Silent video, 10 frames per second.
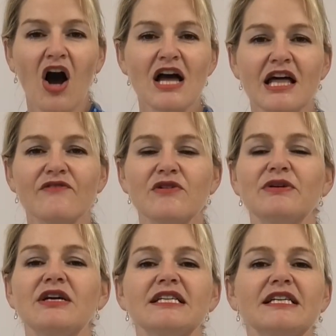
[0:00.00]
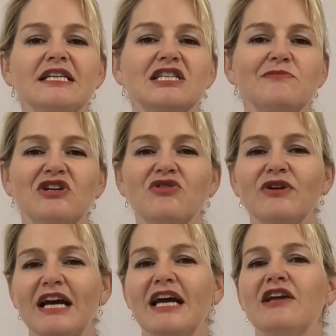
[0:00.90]
I love it because I get to be
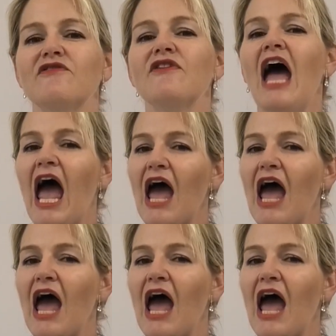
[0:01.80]
creative